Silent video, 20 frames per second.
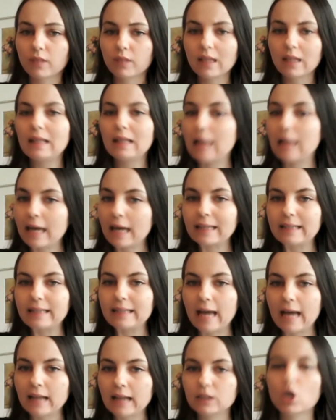like
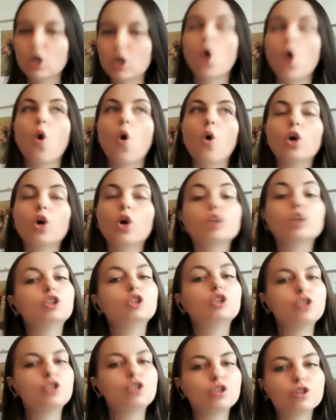that or to
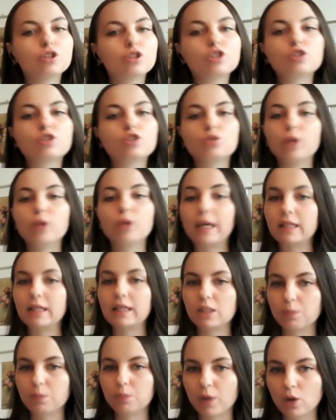choose to
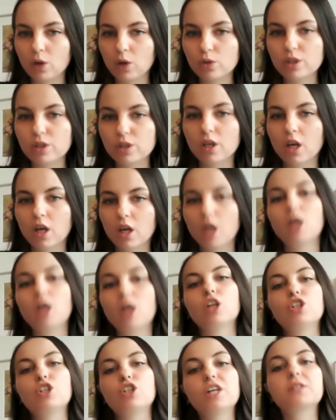expose
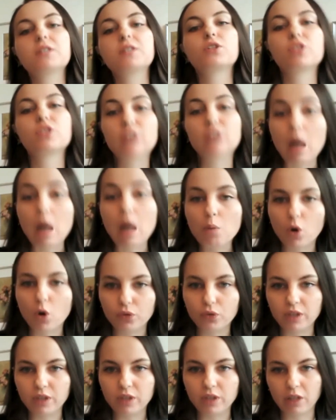just some of
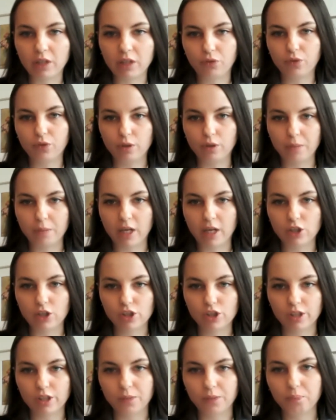the information.
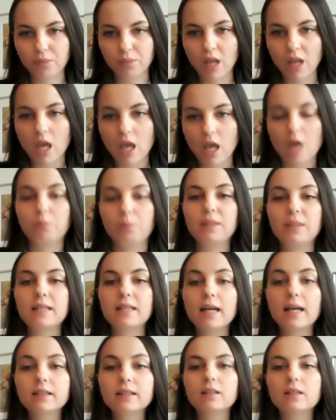
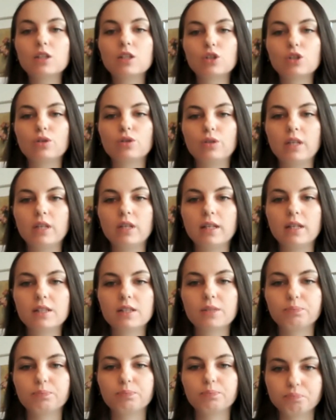Besides, the students
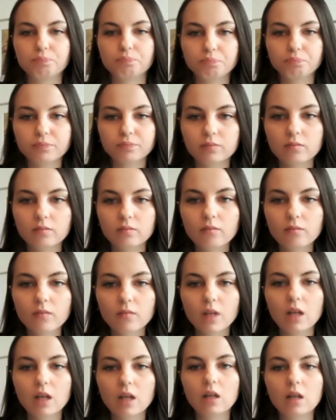
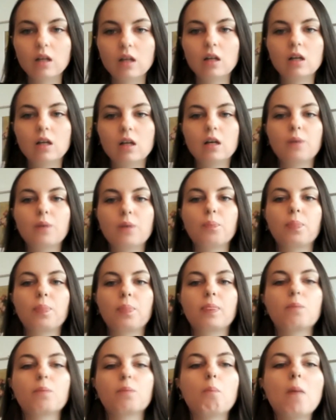
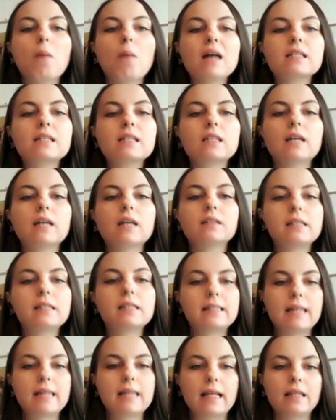must
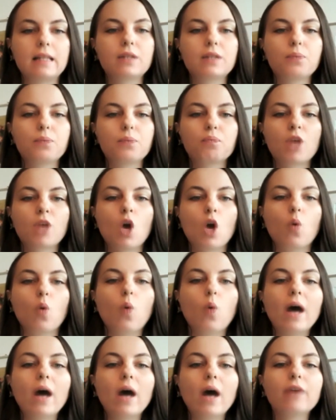understand
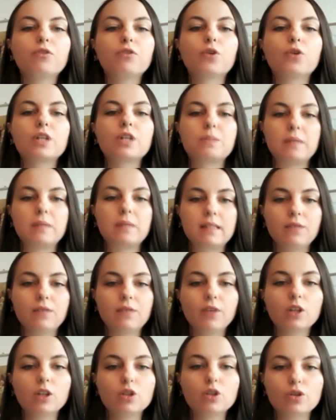why for specific
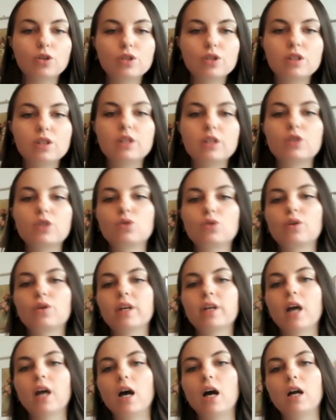news the story
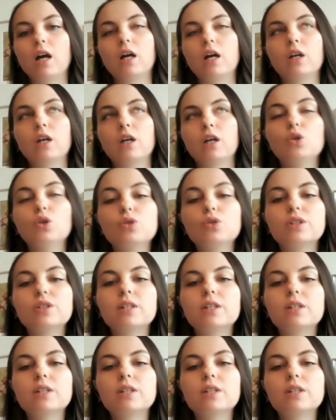are used